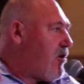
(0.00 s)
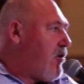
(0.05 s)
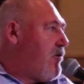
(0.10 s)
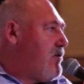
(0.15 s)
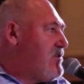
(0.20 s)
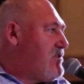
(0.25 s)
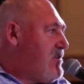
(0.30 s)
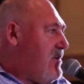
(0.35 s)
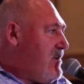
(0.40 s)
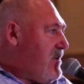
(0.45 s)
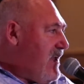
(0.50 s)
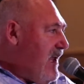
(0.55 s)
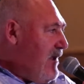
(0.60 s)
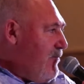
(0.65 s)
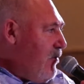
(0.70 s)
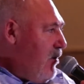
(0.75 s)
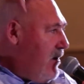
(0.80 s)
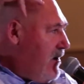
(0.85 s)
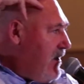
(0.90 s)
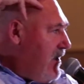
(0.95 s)
the curse then
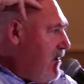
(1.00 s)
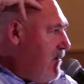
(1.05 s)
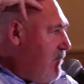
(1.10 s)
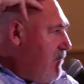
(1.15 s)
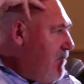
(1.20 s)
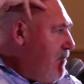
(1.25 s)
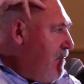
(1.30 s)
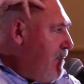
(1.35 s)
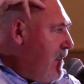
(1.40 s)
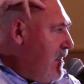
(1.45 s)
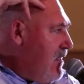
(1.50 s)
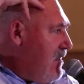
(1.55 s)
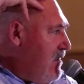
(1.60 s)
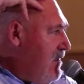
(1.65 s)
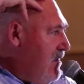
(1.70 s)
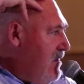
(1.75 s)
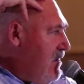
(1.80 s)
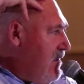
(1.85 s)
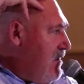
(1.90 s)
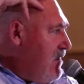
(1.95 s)
came on him.
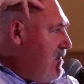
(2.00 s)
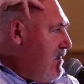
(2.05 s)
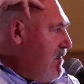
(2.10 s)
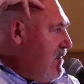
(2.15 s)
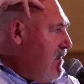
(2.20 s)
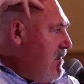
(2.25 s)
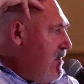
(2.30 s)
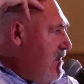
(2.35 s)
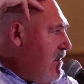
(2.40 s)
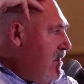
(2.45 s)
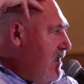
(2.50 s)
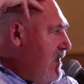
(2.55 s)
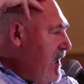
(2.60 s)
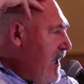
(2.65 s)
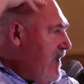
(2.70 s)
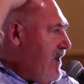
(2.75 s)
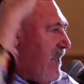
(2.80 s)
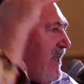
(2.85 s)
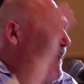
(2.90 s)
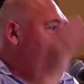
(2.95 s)

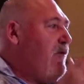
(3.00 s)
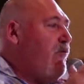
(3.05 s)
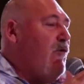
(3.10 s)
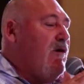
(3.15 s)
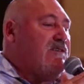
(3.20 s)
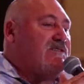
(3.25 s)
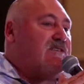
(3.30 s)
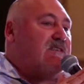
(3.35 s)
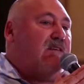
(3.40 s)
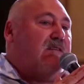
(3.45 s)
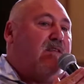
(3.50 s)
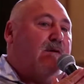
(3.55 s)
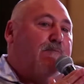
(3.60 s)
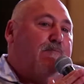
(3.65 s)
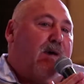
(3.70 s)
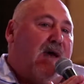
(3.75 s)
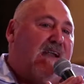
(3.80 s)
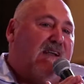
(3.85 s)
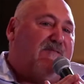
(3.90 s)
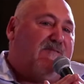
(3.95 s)
And he was the
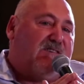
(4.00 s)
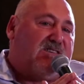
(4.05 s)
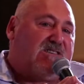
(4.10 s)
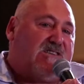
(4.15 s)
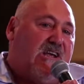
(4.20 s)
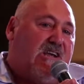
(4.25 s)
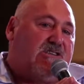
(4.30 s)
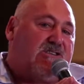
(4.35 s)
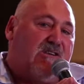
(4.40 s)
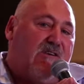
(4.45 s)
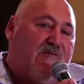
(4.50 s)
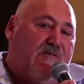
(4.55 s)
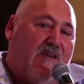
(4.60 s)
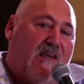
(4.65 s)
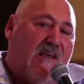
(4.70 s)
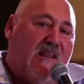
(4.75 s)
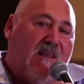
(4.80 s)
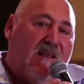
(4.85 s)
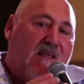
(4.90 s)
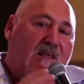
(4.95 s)
manifestation of
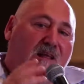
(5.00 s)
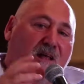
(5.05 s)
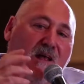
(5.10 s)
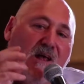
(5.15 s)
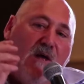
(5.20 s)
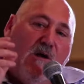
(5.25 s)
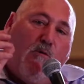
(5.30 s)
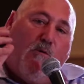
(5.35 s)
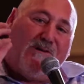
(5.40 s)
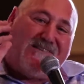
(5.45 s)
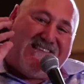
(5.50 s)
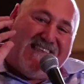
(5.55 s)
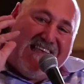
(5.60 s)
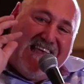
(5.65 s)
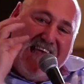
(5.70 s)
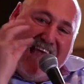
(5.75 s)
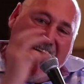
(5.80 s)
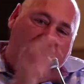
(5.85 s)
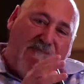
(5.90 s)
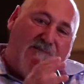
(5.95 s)
healing was
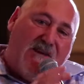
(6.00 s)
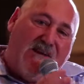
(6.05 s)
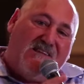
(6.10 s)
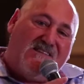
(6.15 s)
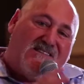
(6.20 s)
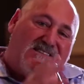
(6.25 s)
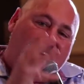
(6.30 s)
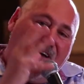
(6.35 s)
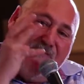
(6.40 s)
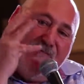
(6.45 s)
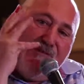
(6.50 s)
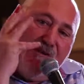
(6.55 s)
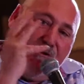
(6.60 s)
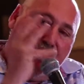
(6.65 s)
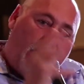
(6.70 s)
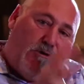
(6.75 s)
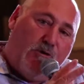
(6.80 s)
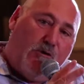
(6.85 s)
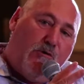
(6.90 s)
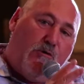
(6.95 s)
the evidence of the
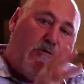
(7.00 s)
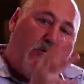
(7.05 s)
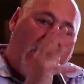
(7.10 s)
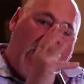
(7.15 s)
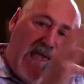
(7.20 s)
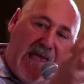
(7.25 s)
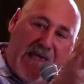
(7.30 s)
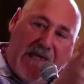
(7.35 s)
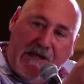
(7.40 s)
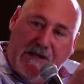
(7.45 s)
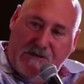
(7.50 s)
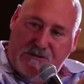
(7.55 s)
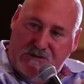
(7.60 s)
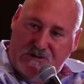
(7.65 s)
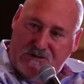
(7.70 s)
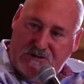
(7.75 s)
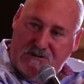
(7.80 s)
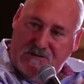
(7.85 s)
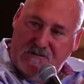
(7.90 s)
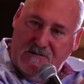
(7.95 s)
new
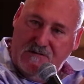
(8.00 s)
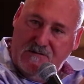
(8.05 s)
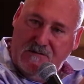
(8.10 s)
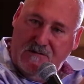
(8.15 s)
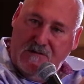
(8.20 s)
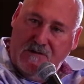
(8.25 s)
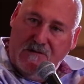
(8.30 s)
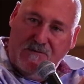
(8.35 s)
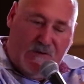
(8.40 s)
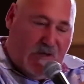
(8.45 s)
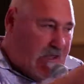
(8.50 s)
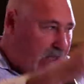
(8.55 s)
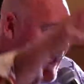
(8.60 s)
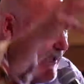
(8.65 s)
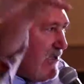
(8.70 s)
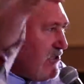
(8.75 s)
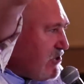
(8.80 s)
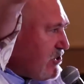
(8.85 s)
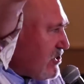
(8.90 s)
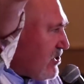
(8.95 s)
age, the
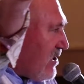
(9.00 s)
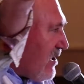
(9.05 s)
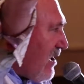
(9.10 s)
age